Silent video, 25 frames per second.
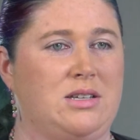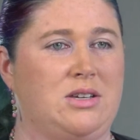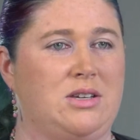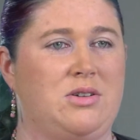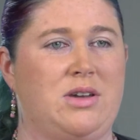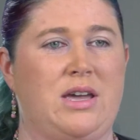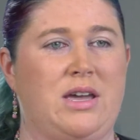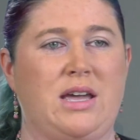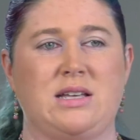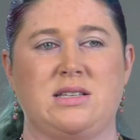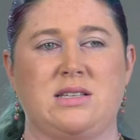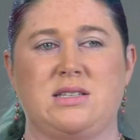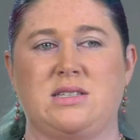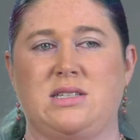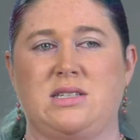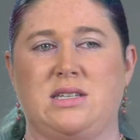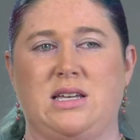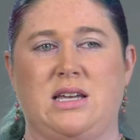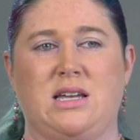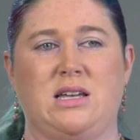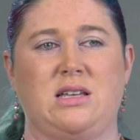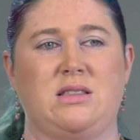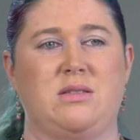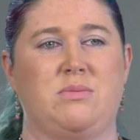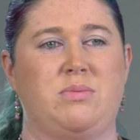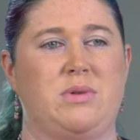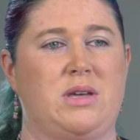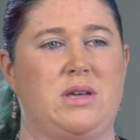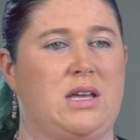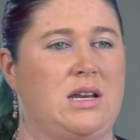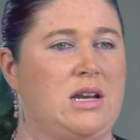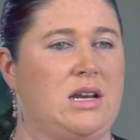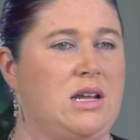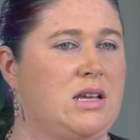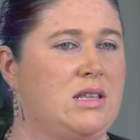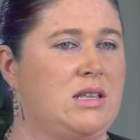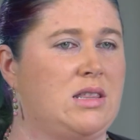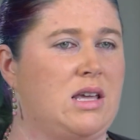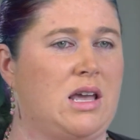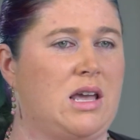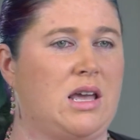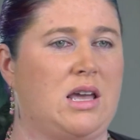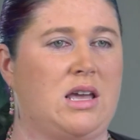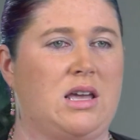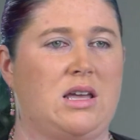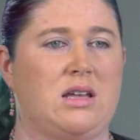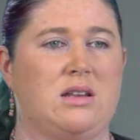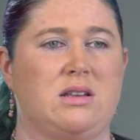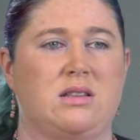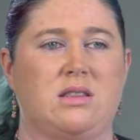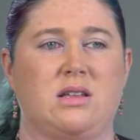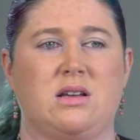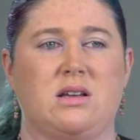You can't see the beginning, the end,